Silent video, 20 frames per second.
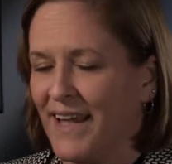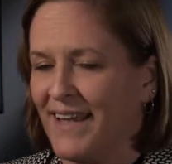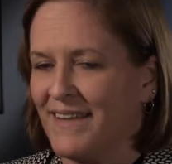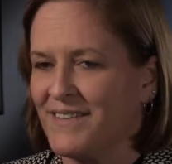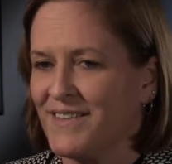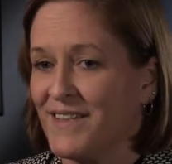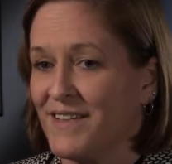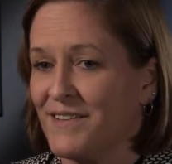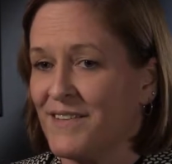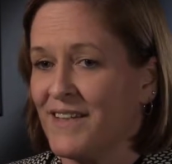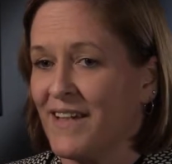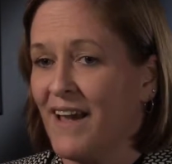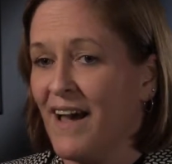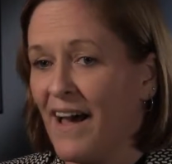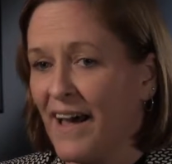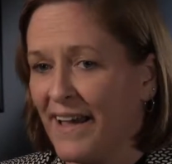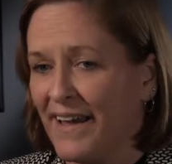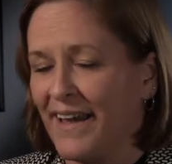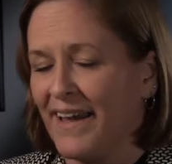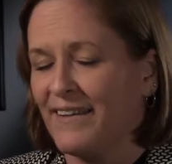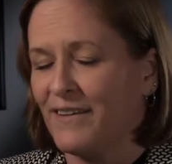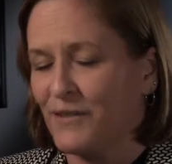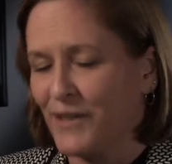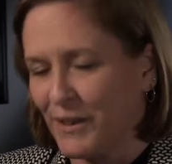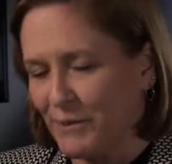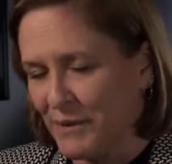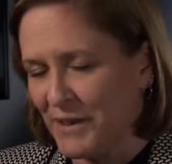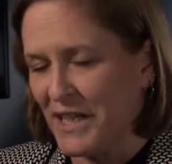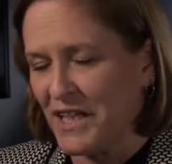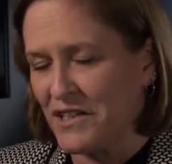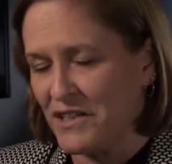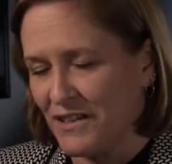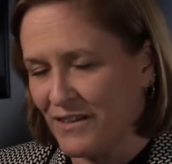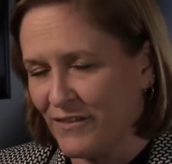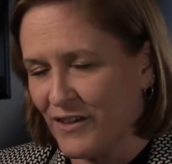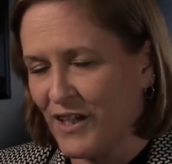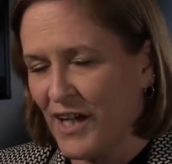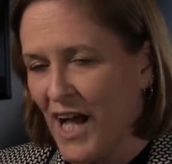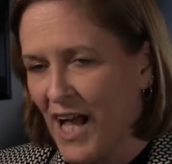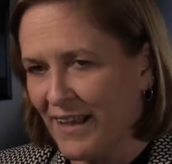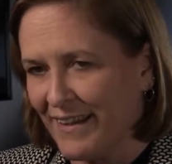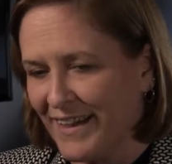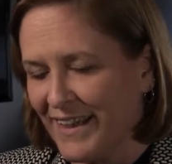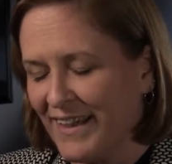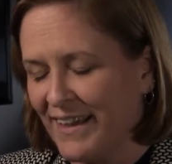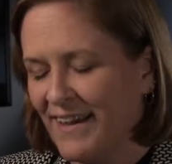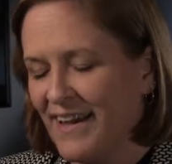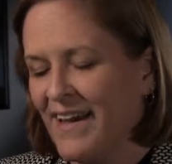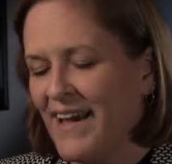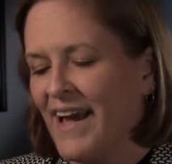NCCI at the recommendation of a colleague